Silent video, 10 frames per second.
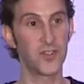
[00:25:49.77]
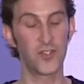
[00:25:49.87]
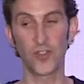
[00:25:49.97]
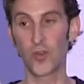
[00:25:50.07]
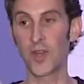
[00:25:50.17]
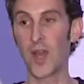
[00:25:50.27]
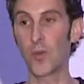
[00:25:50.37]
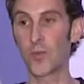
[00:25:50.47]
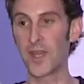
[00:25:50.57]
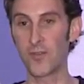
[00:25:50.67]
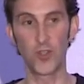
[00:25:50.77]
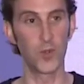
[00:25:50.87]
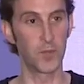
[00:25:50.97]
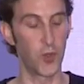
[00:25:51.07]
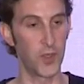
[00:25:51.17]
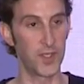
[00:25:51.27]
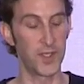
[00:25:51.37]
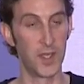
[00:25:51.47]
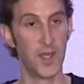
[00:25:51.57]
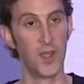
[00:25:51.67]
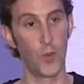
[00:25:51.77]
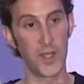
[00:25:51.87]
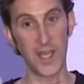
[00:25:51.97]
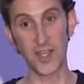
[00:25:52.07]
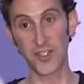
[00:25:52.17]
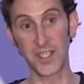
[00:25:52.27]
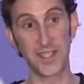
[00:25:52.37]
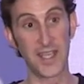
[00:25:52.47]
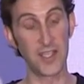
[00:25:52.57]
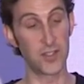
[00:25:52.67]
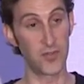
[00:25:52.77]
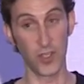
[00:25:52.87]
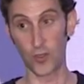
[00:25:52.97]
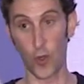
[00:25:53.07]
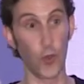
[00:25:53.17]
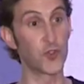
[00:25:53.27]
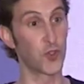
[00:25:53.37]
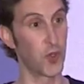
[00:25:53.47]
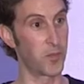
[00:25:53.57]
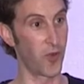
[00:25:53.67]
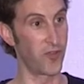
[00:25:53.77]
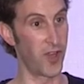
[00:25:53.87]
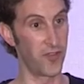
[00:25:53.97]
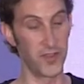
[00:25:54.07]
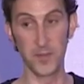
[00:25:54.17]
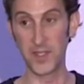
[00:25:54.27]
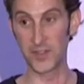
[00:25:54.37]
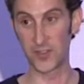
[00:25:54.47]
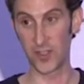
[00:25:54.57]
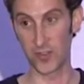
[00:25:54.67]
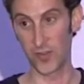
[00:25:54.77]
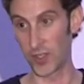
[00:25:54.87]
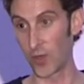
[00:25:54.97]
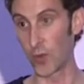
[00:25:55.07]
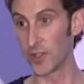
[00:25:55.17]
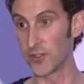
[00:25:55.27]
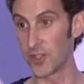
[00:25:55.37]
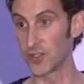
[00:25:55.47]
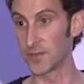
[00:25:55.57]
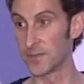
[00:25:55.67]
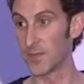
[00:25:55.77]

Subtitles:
So now when we have a new employee, we can actually get a gauge of their cultural profile fit of being successful in our organization.